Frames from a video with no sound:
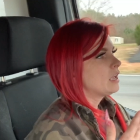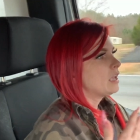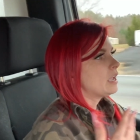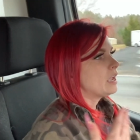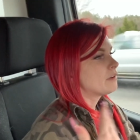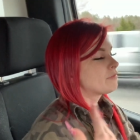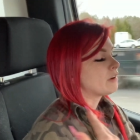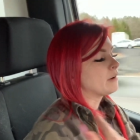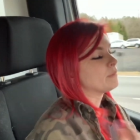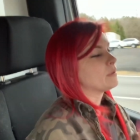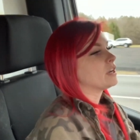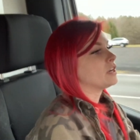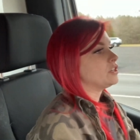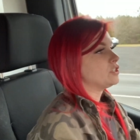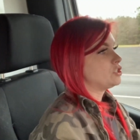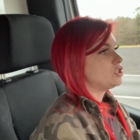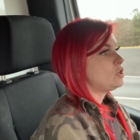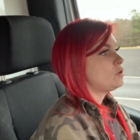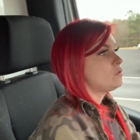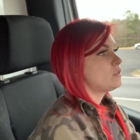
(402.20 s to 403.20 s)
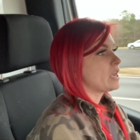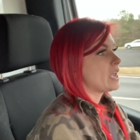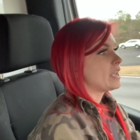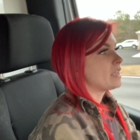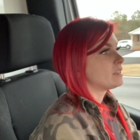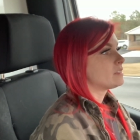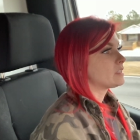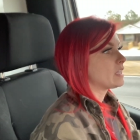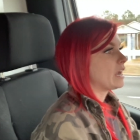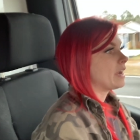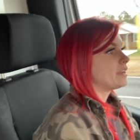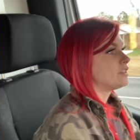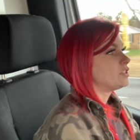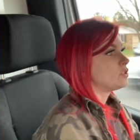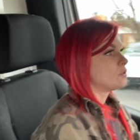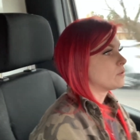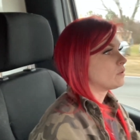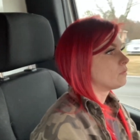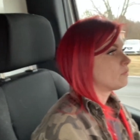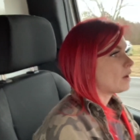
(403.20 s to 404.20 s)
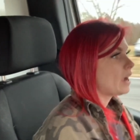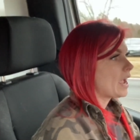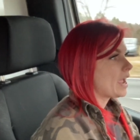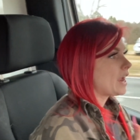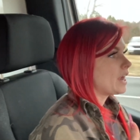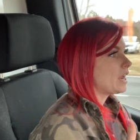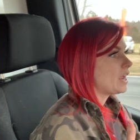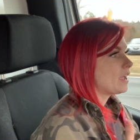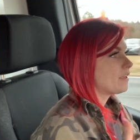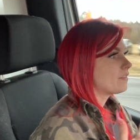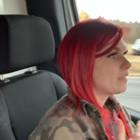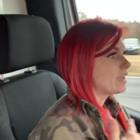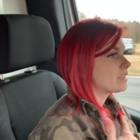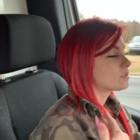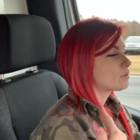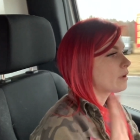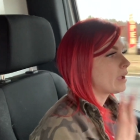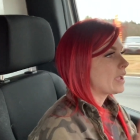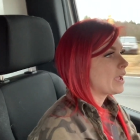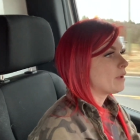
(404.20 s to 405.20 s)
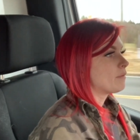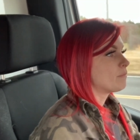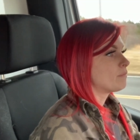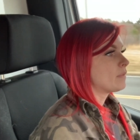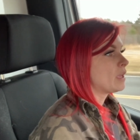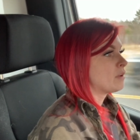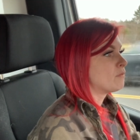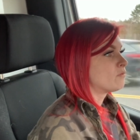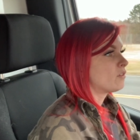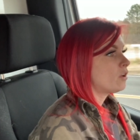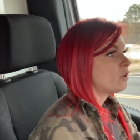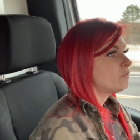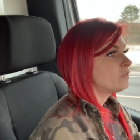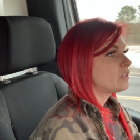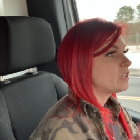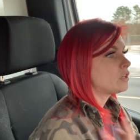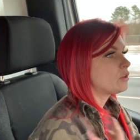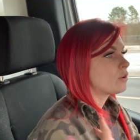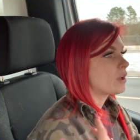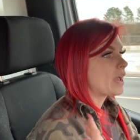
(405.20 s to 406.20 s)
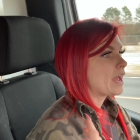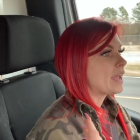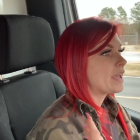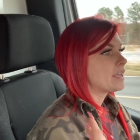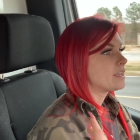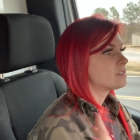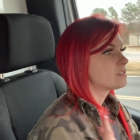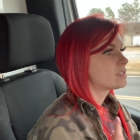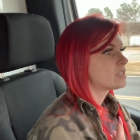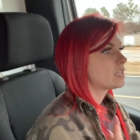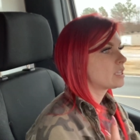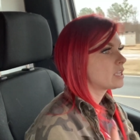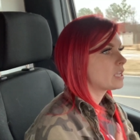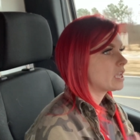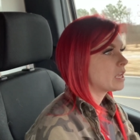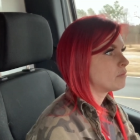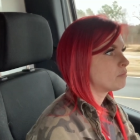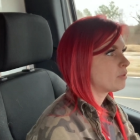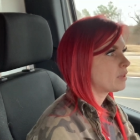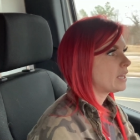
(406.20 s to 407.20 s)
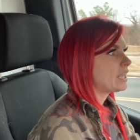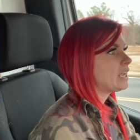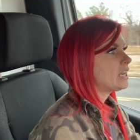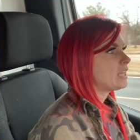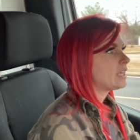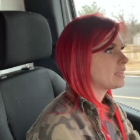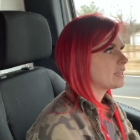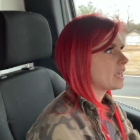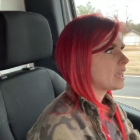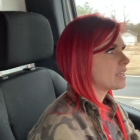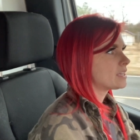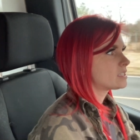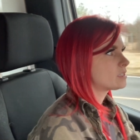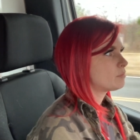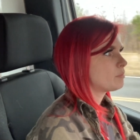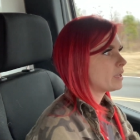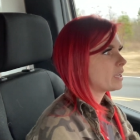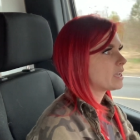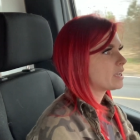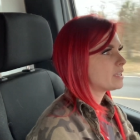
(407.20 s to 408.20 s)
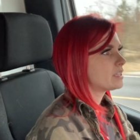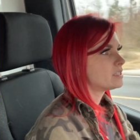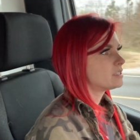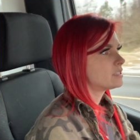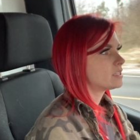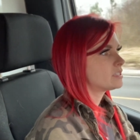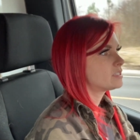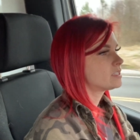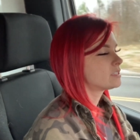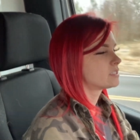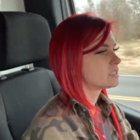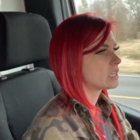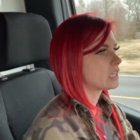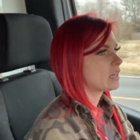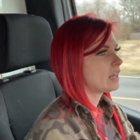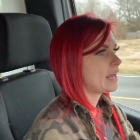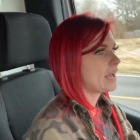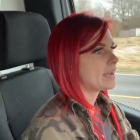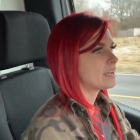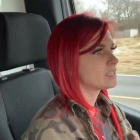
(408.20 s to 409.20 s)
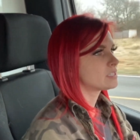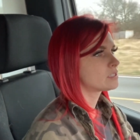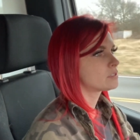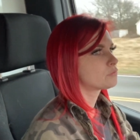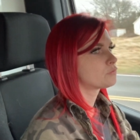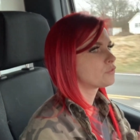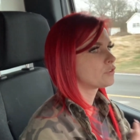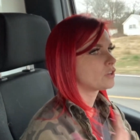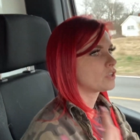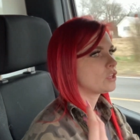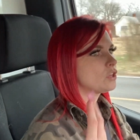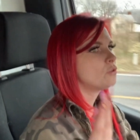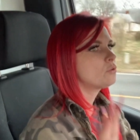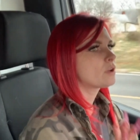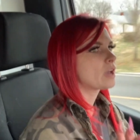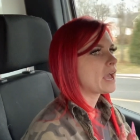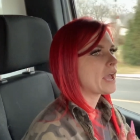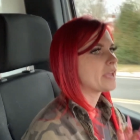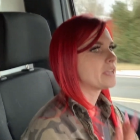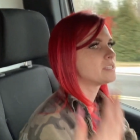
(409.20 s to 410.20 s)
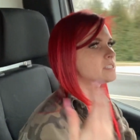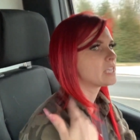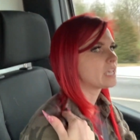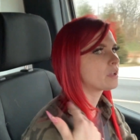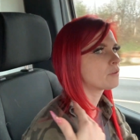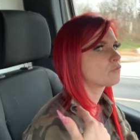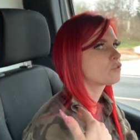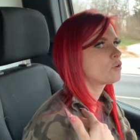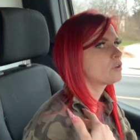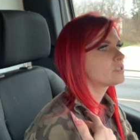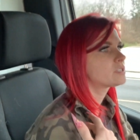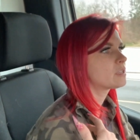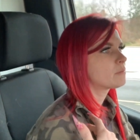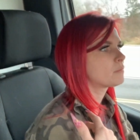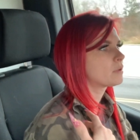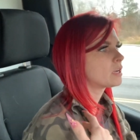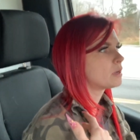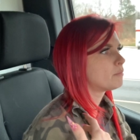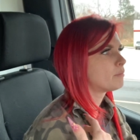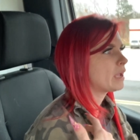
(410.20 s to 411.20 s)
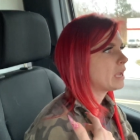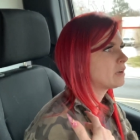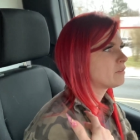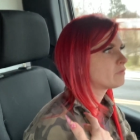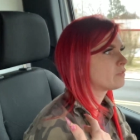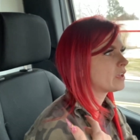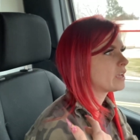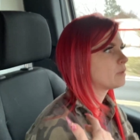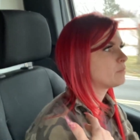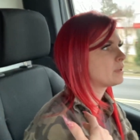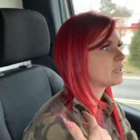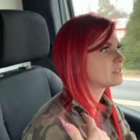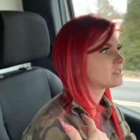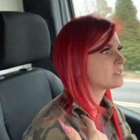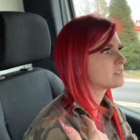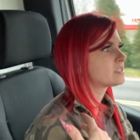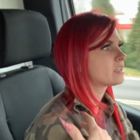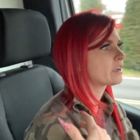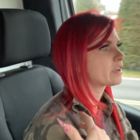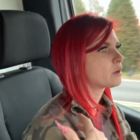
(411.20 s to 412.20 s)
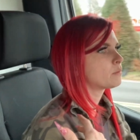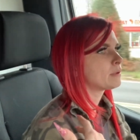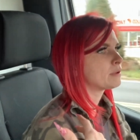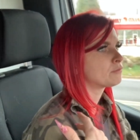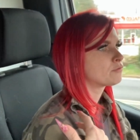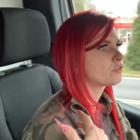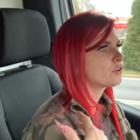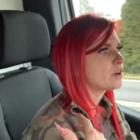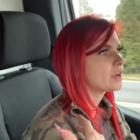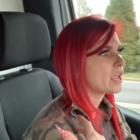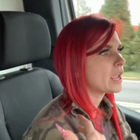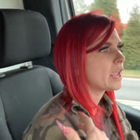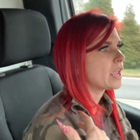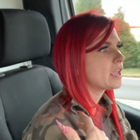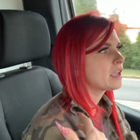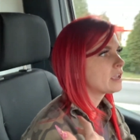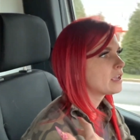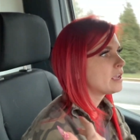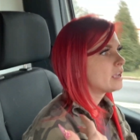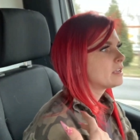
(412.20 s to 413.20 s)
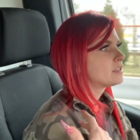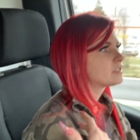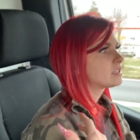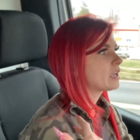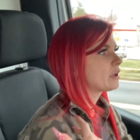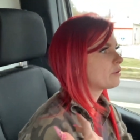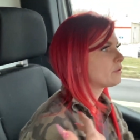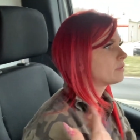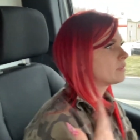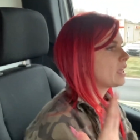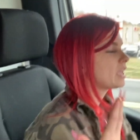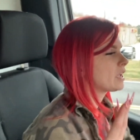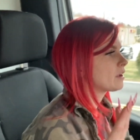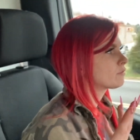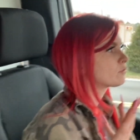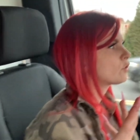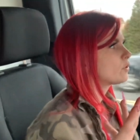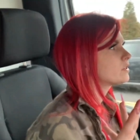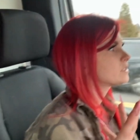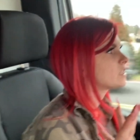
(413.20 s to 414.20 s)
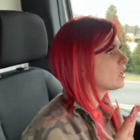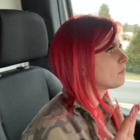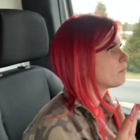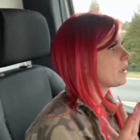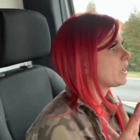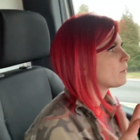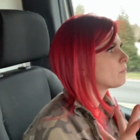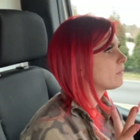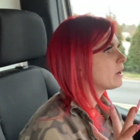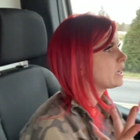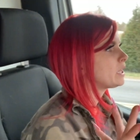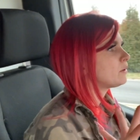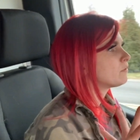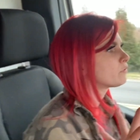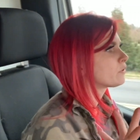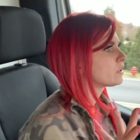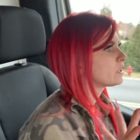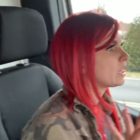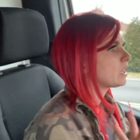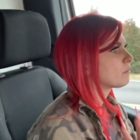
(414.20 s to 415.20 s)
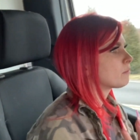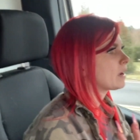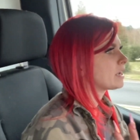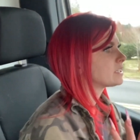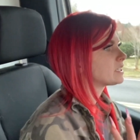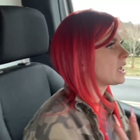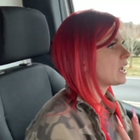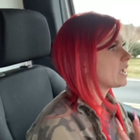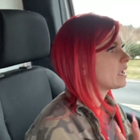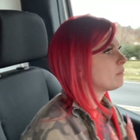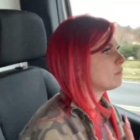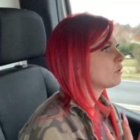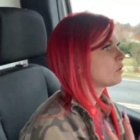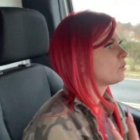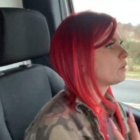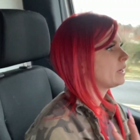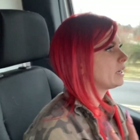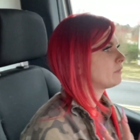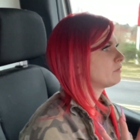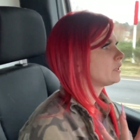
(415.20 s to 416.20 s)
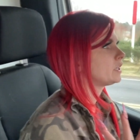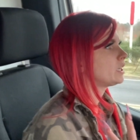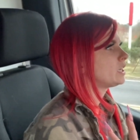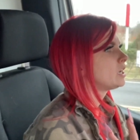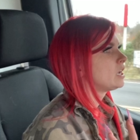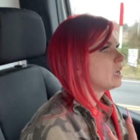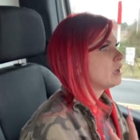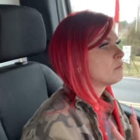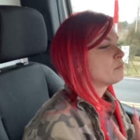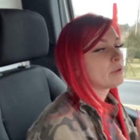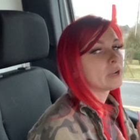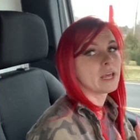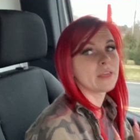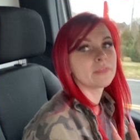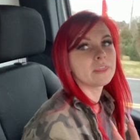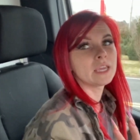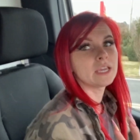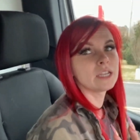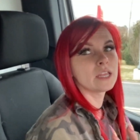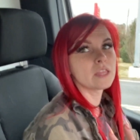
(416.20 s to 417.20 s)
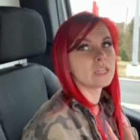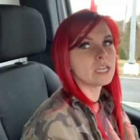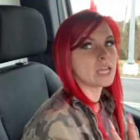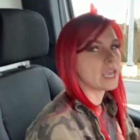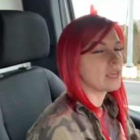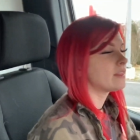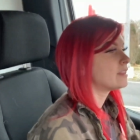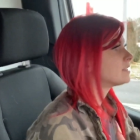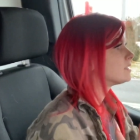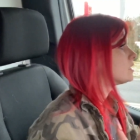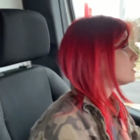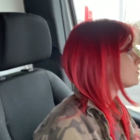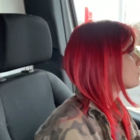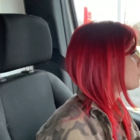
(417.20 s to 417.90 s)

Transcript: if I'm going to do this that I do it right, and that's why I'm involving you guys in planning this because this is a class for you guys. Like, of course, I'm going to benefit because it's not going to be free. So, like, of course, I'll make money for like my time or whatever, but at the end of the day, this is